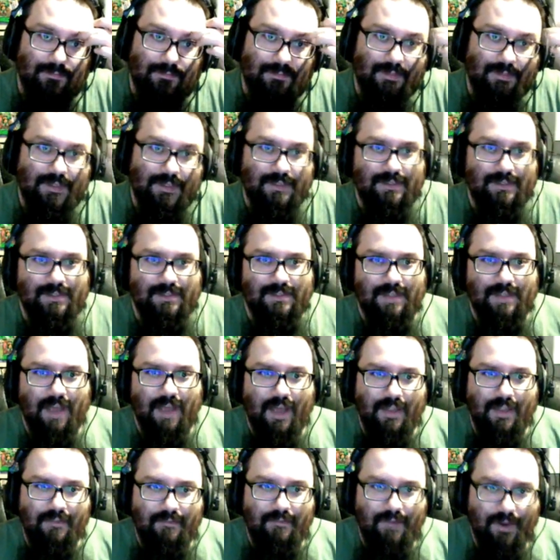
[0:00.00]
Because it's not
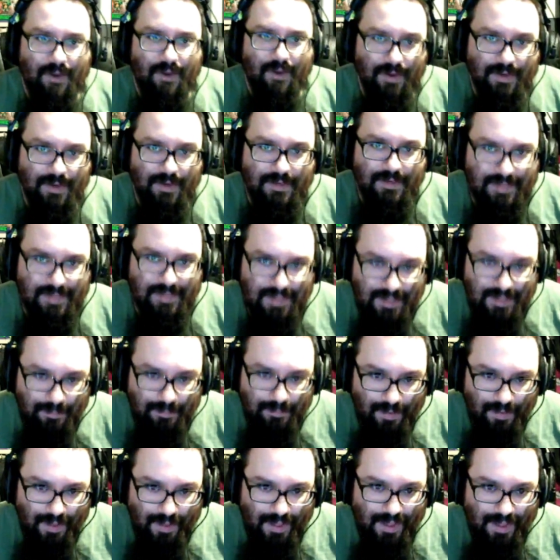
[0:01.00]
very deep,
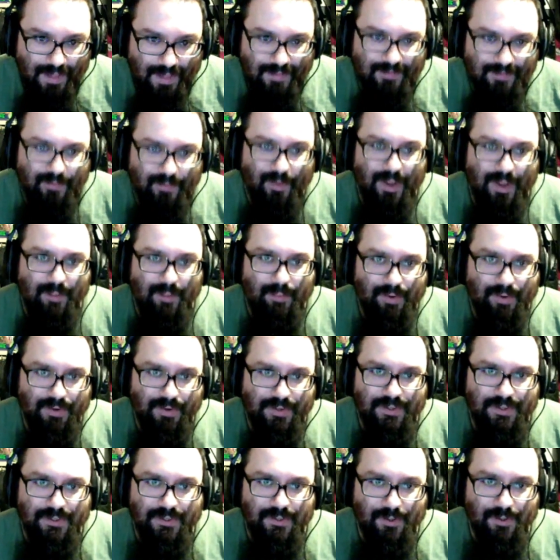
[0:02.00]
hence why he
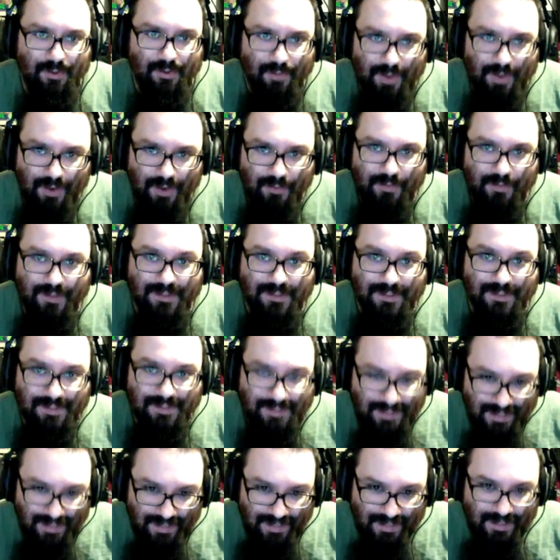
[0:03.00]
pushes you around with a
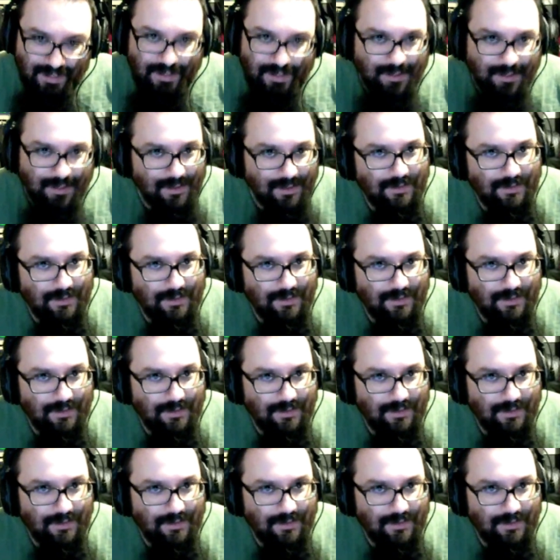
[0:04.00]
stick.